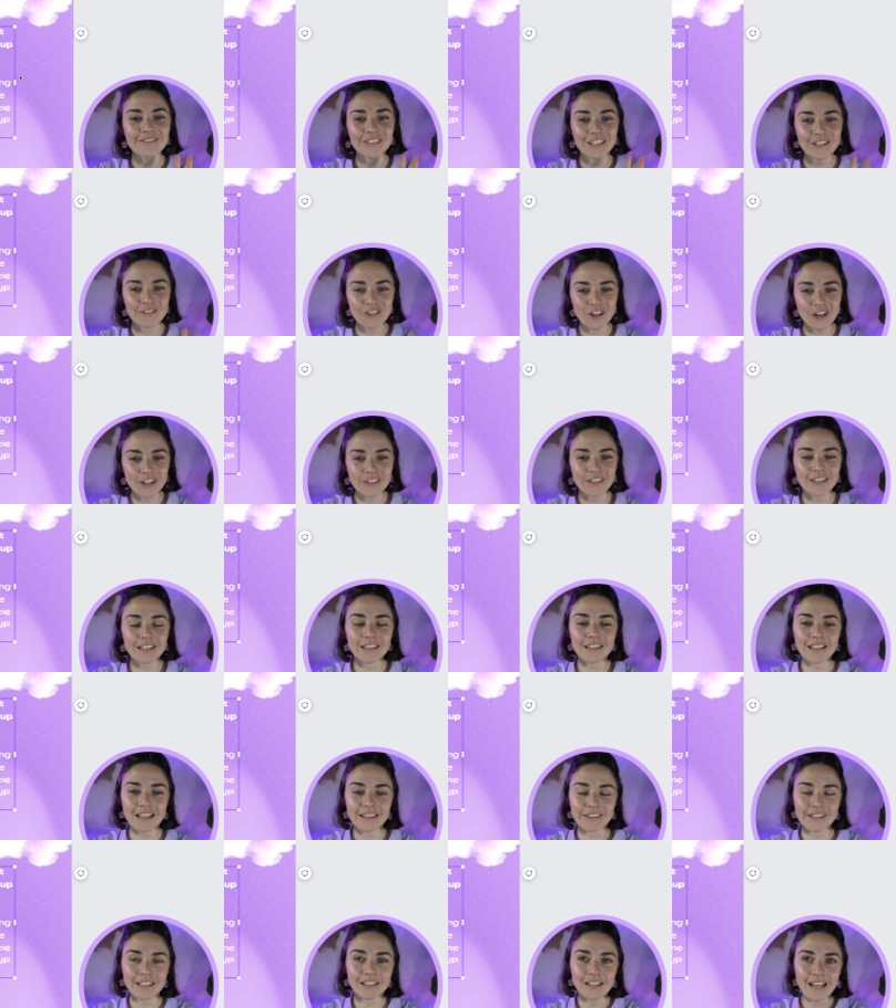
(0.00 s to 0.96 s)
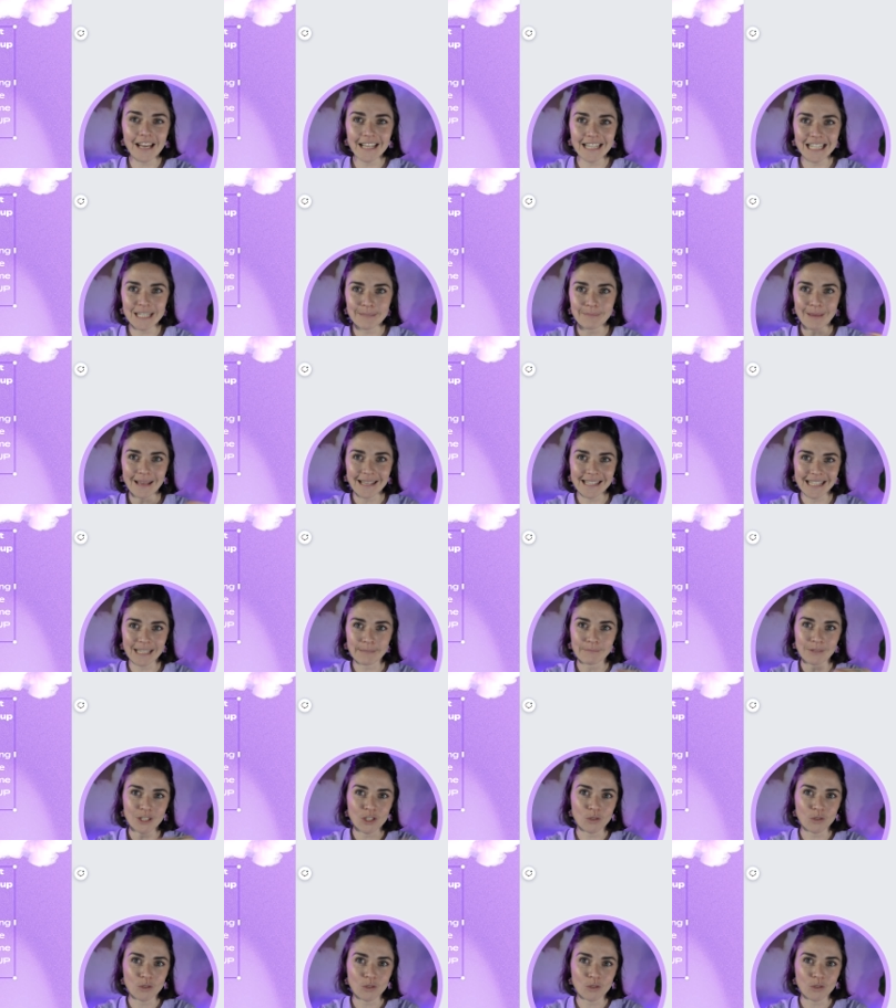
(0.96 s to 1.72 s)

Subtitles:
you've got the line spacing